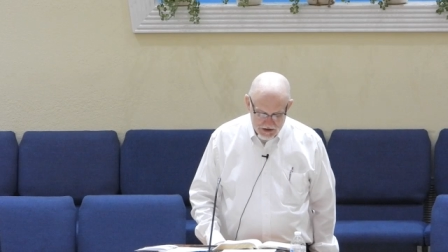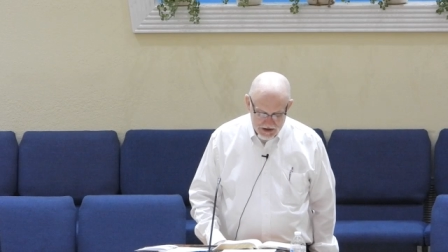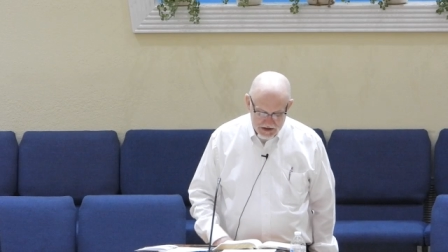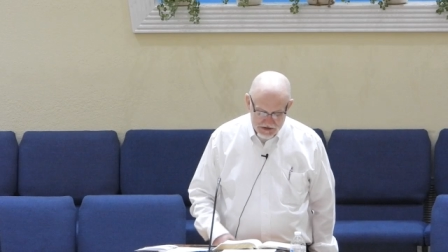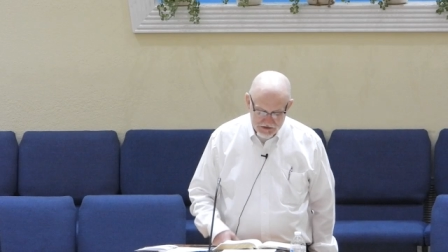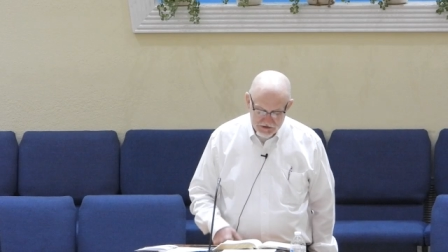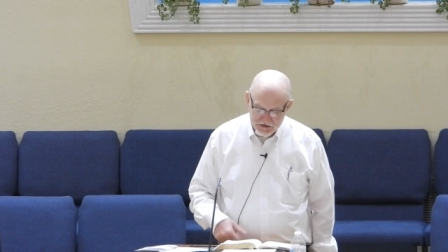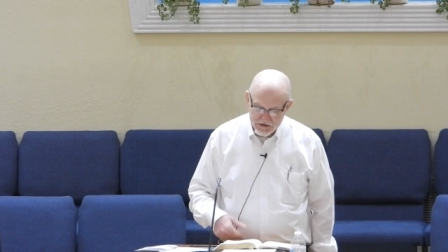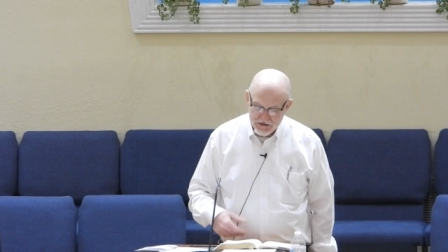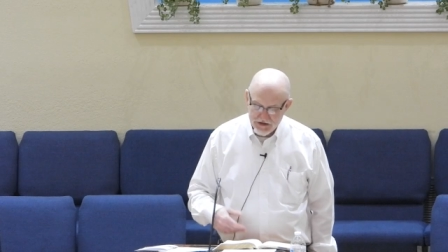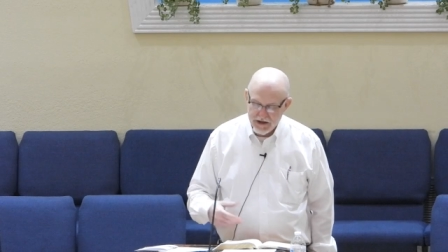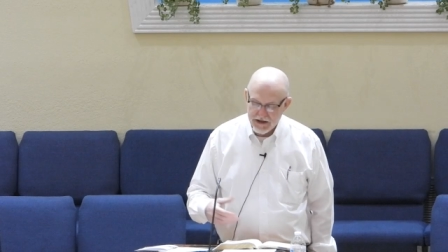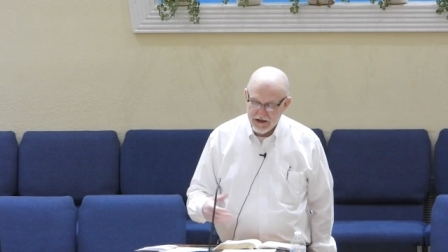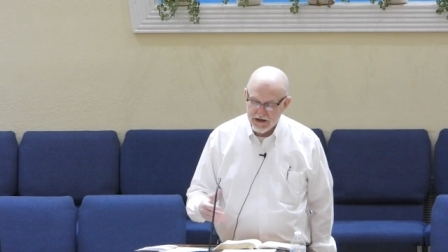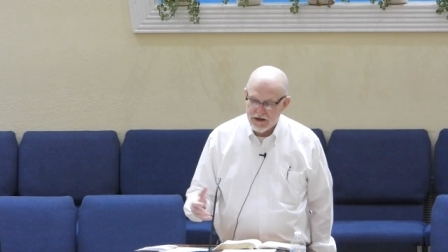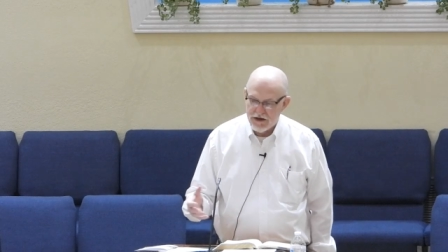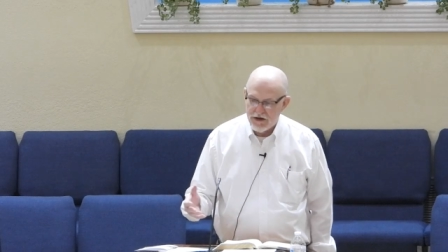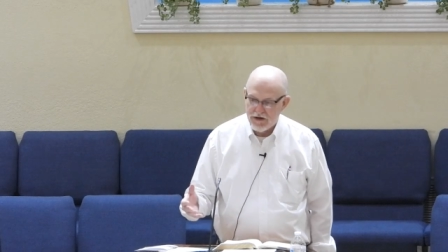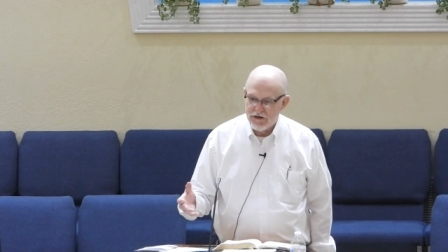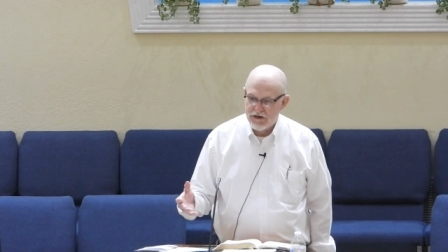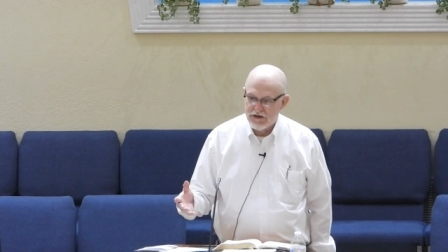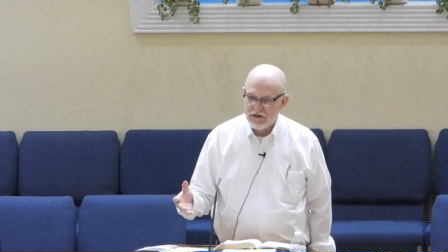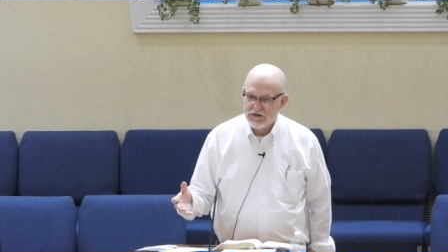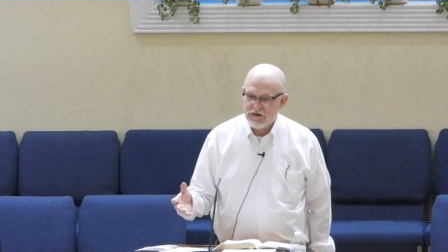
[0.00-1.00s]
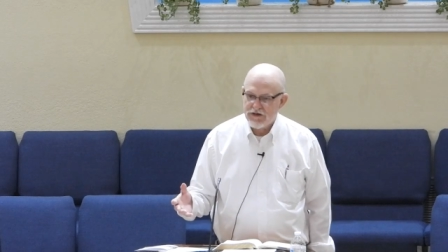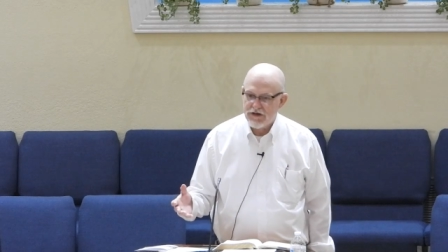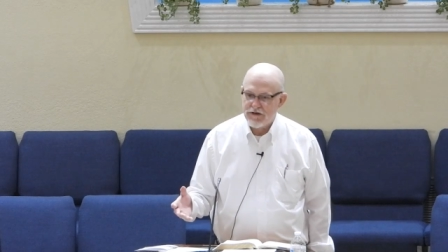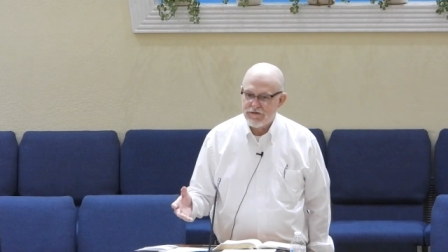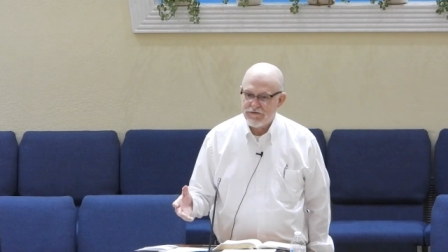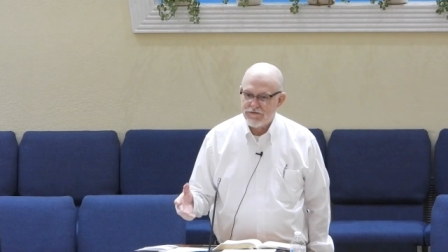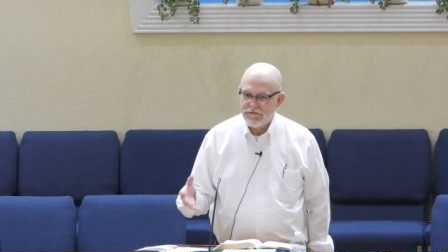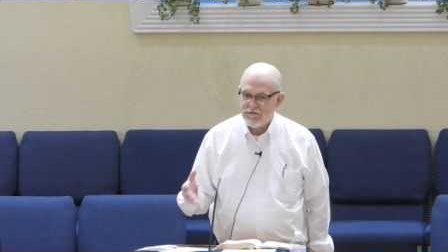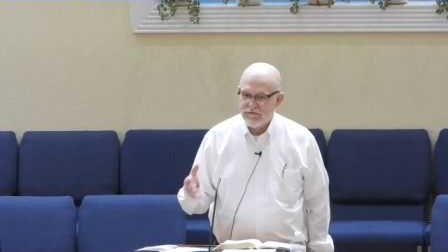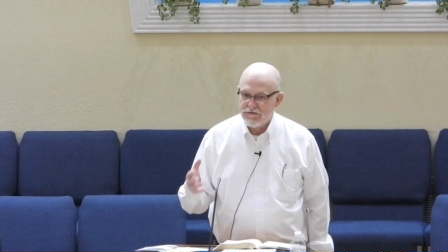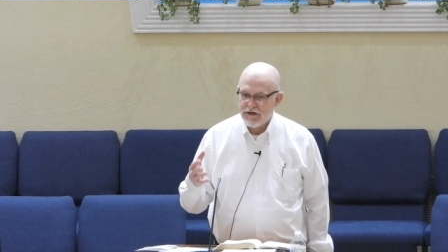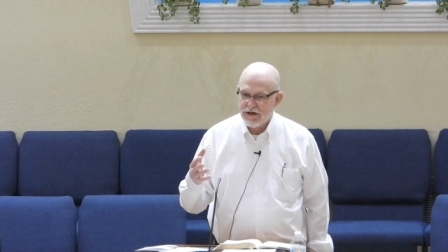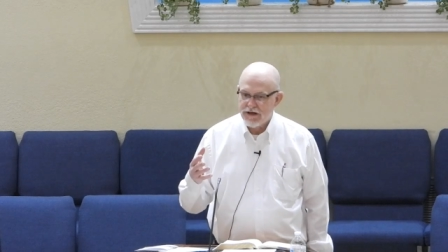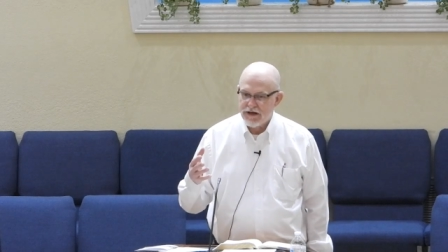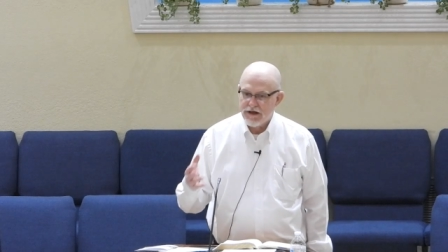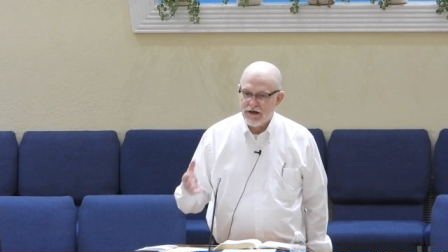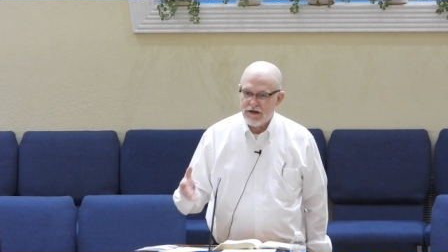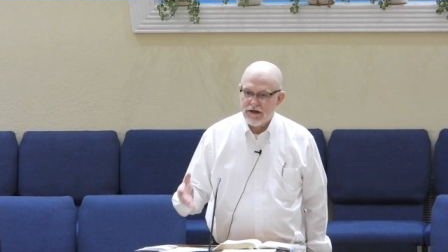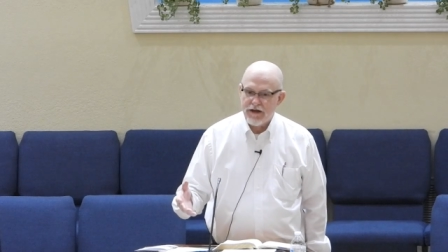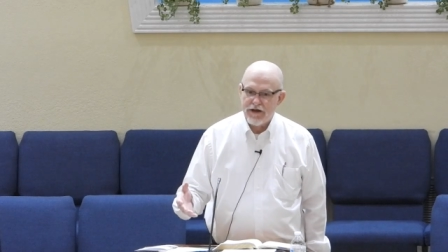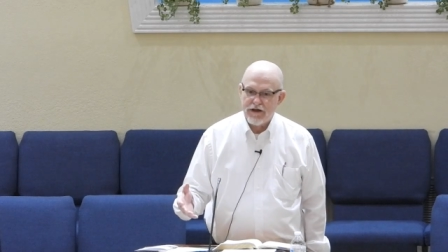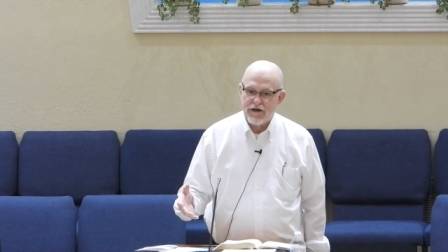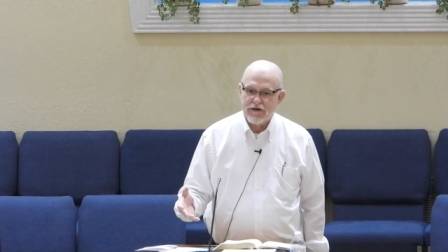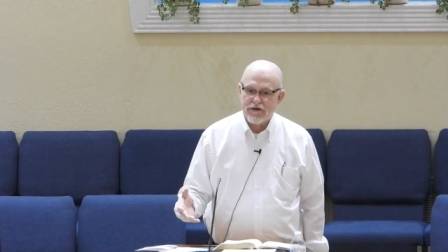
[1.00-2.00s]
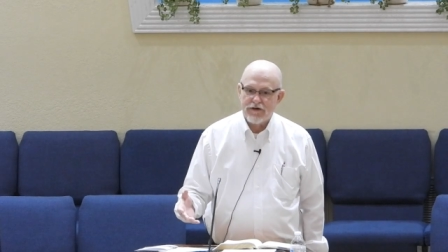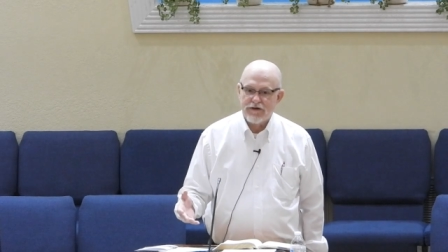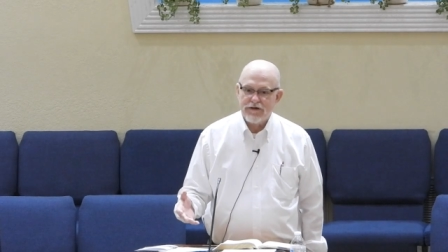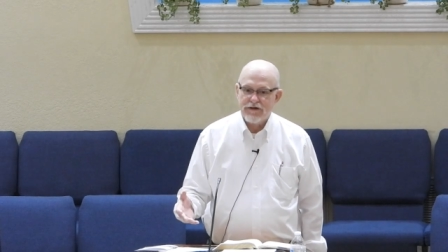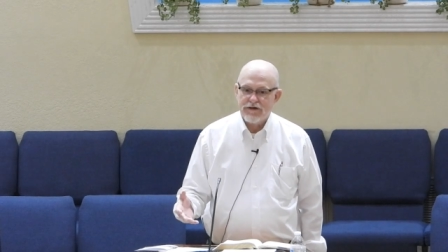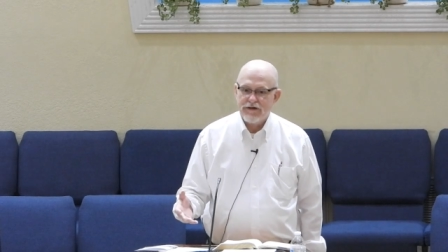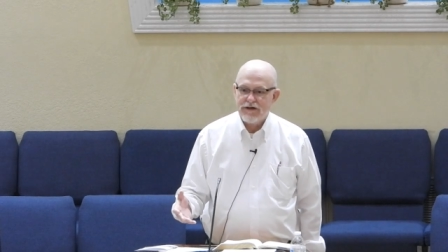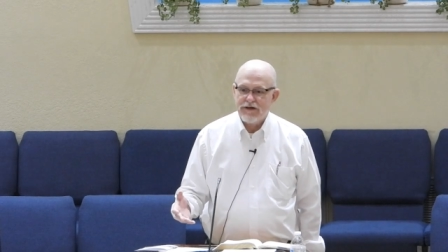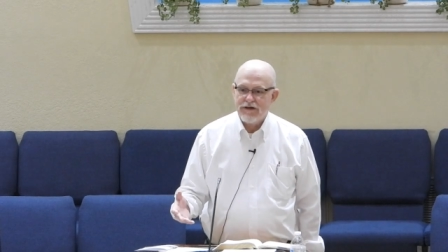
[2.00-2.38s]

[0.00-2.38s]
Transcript: he's saying all this stuff in a letter,